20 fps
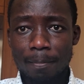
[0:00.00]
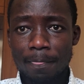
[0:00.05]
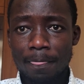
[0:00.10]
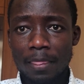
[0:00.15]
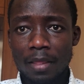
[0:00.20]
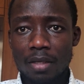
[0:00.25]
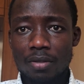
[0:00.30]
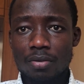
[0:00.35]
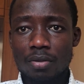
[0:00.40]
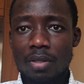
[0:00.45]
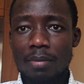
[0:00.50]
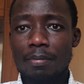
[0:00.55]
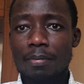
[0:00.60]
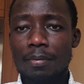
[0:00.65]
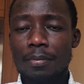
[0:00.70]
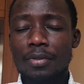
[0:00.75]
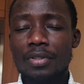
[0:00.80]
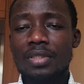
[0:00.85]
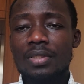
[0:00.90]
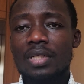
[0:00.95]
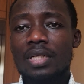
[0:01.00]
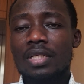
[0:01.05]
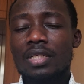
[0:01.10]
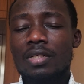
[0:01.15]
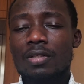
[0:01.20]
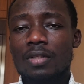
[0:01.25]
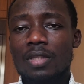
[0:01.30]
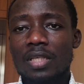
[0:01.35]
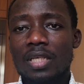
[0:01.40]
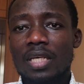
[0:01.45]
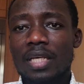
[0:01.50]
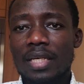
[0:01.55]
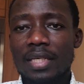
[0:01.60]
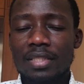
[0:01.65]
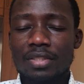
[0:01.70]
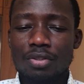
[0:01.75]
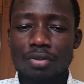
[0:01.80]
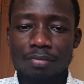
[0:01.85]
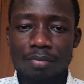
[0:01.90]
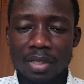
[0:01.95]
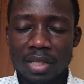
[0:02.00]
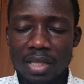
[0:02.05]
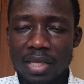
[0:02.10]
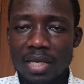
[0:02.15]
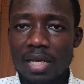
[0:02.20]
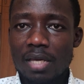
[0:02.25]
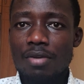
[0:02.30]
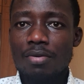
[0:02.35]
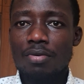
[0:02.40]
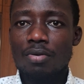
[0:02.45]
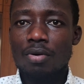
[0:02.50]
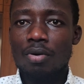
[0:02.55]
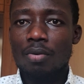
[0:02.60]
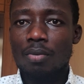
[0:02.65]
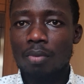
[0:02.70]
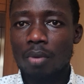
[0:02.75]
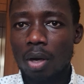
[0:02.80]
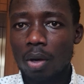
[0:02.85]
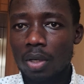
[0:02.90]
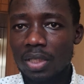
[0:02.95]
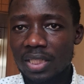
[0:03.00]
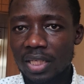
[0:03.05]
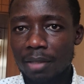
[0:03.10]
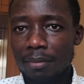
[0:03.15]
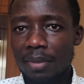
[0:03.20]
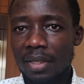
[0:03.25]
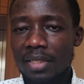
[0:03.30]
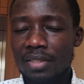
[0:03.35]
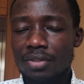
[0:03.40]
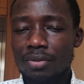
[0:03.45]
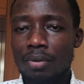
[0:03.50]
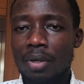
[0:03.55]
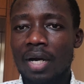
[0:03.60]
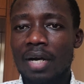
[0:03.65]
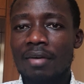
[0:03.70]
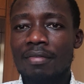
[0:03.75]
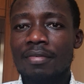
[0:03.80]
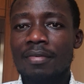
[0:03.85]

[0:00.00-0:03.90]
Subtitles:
So the most critical thing is you've been there, you know how timelines you have.